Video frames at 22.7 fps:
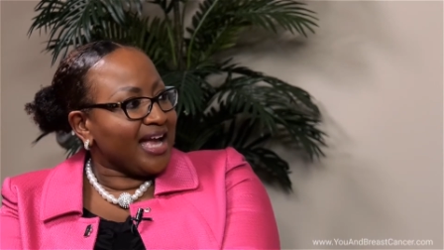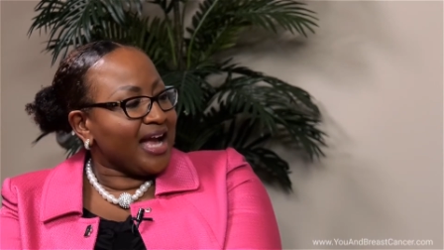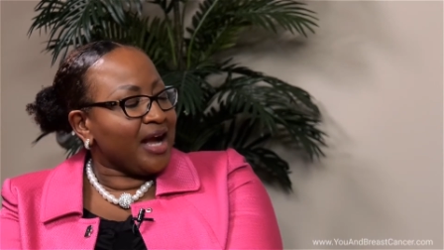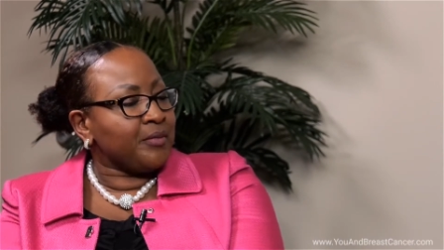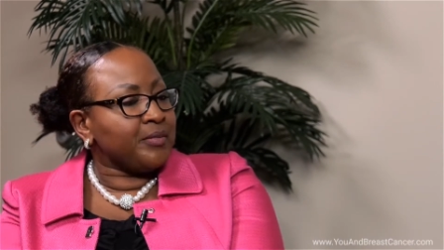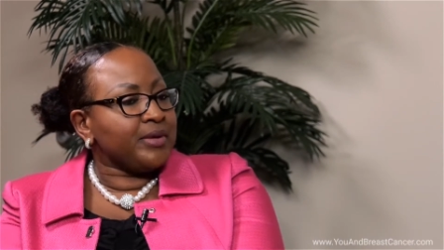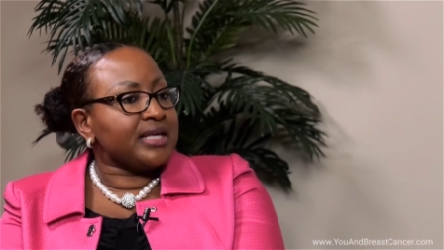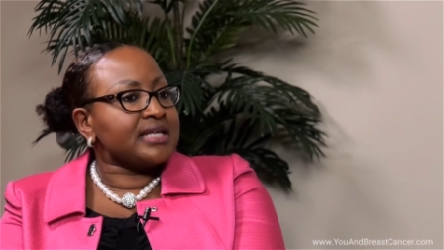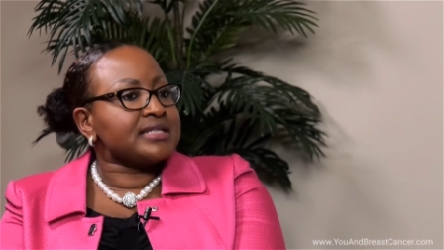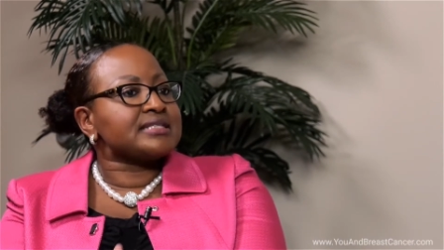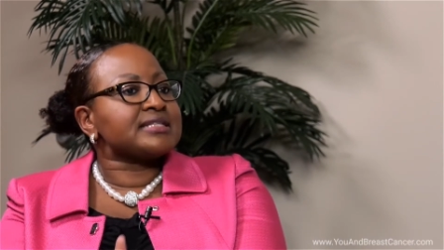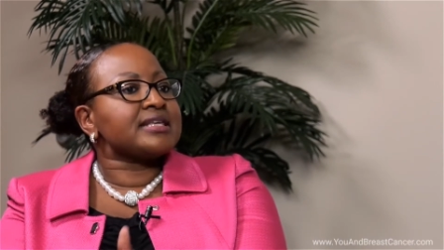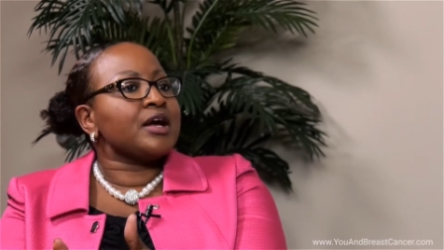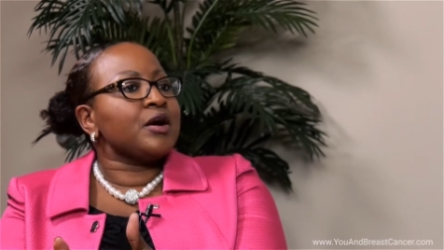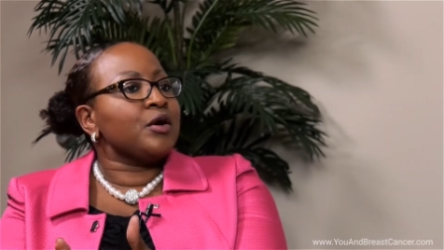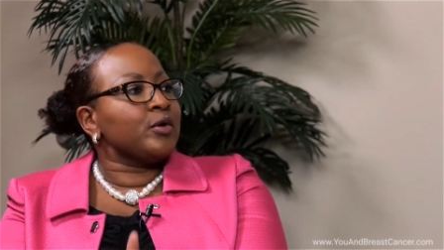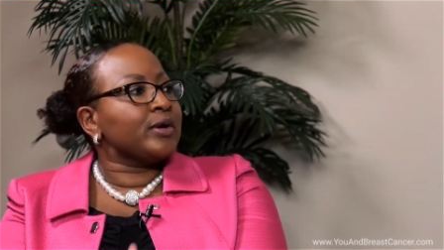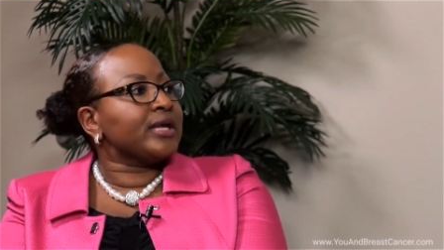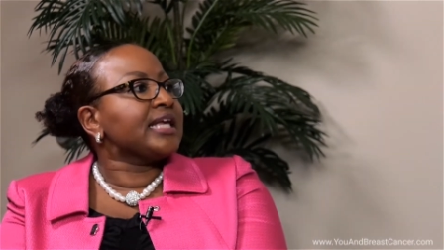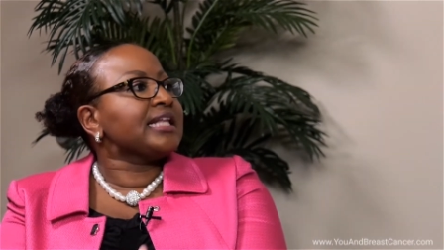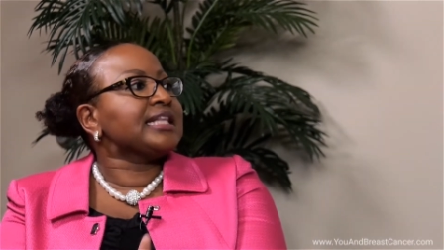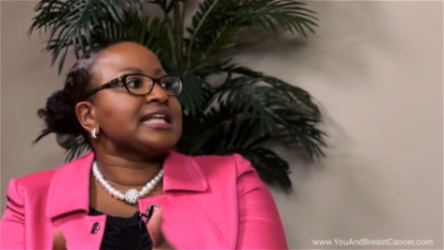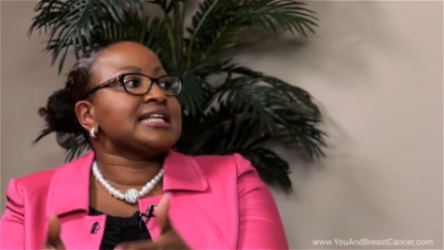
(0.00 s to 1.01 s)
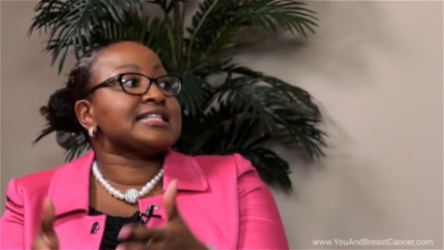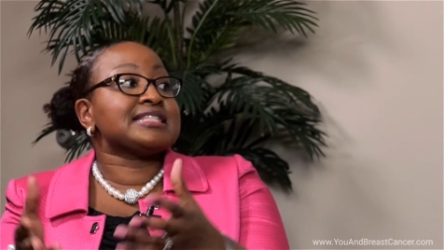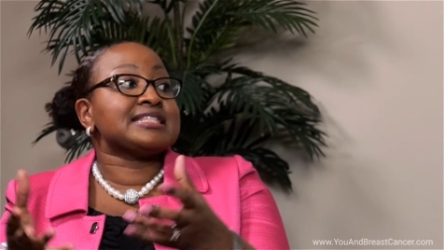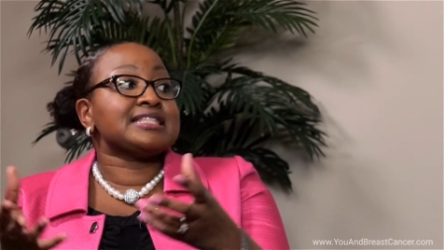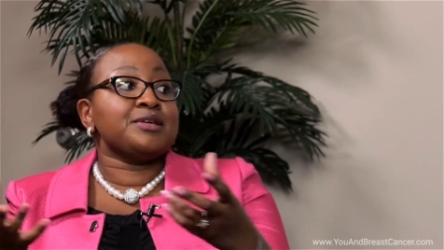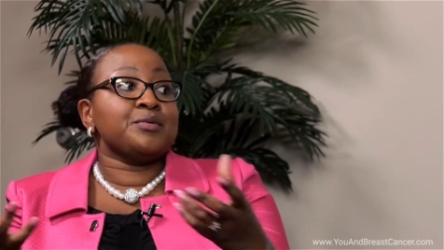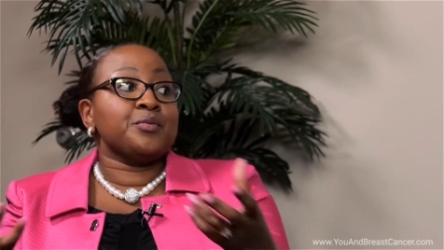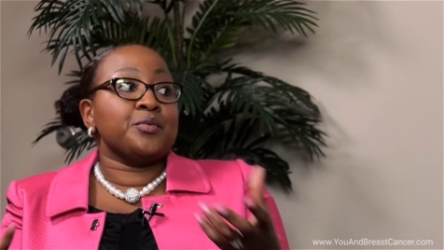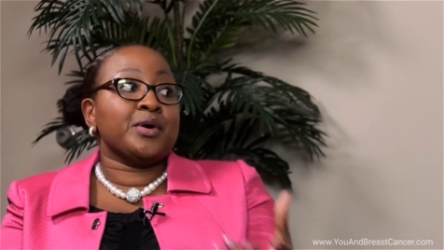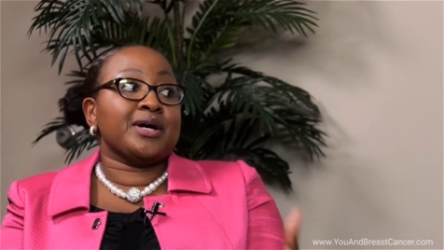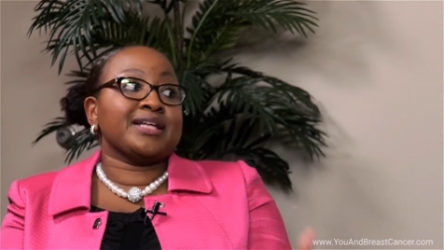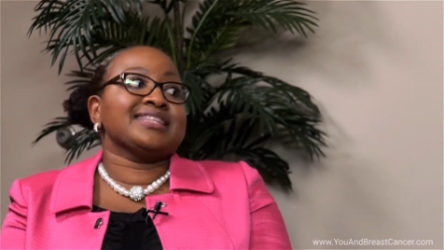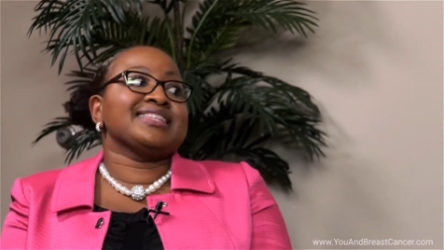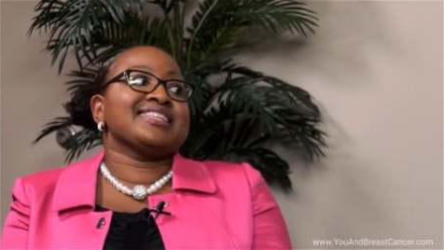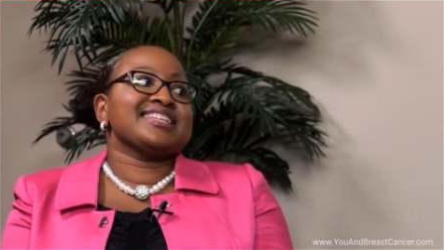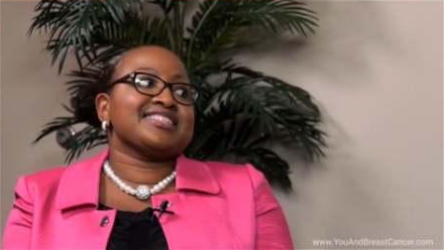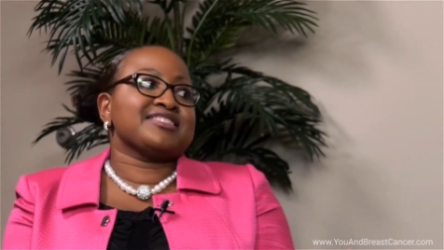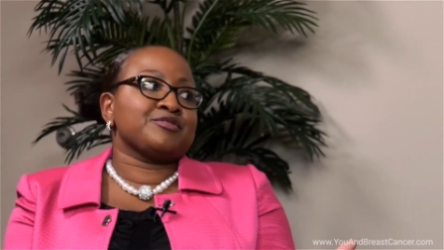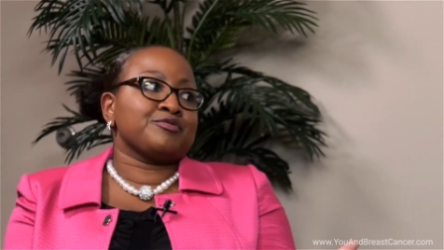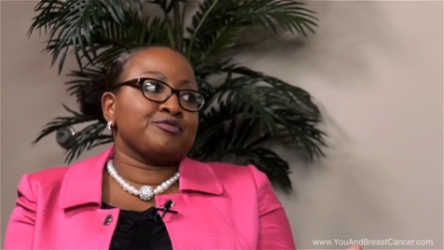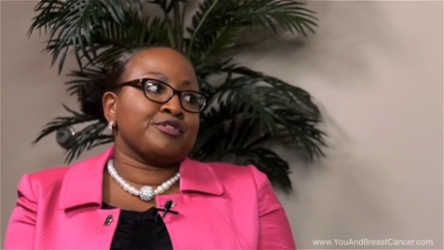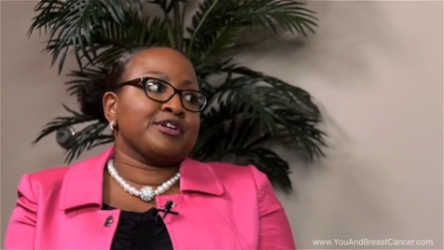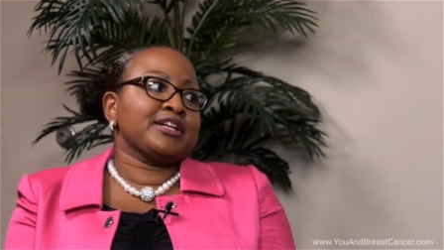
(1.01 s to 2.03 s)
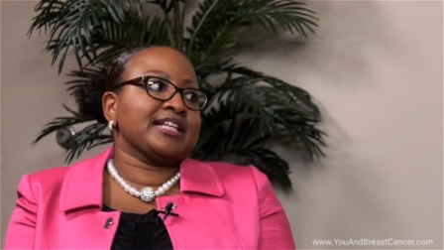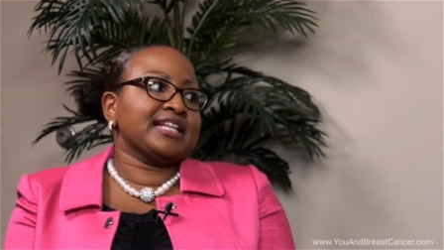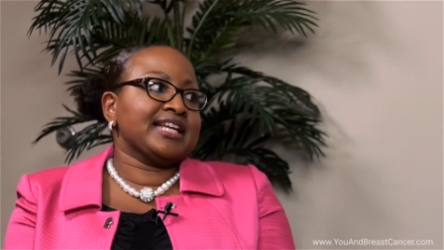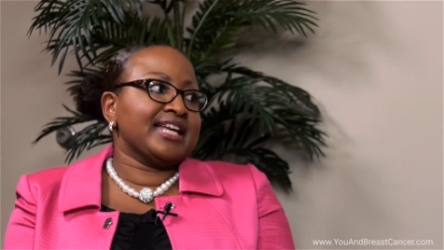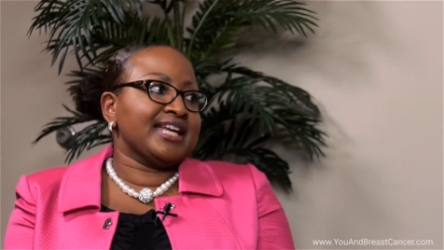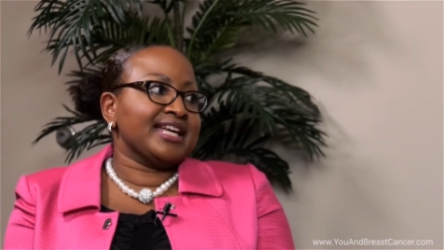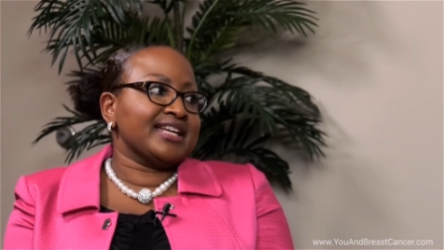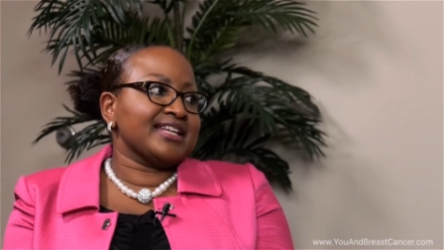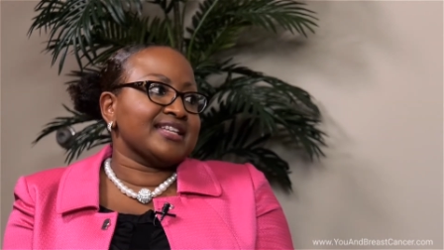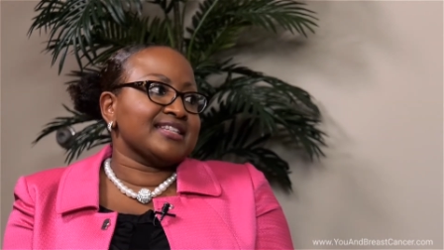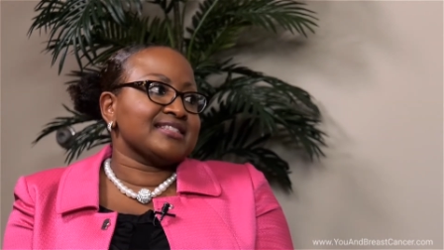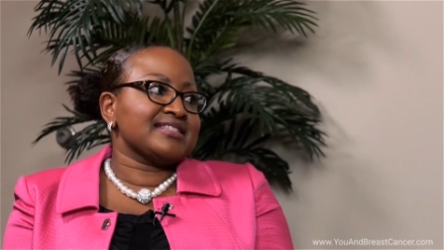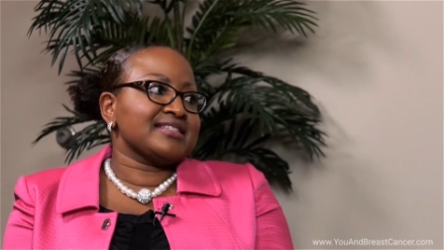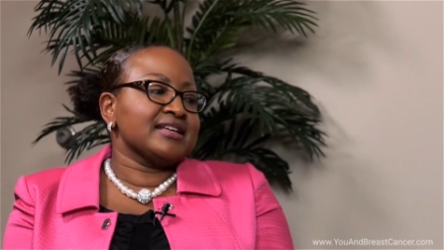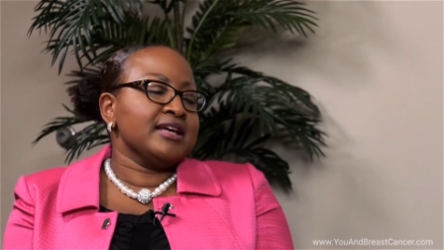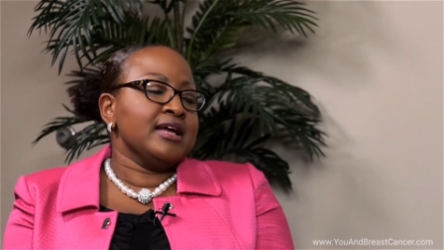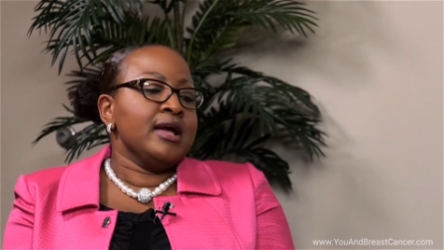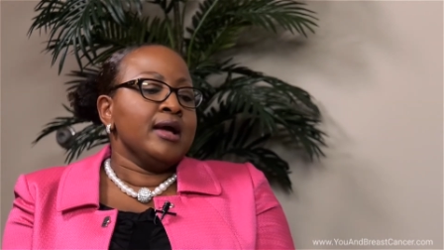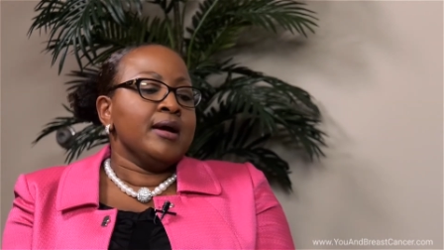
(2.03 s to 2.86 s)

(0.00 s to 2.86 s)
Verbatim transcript: and we could say, okay, let's see what this really is.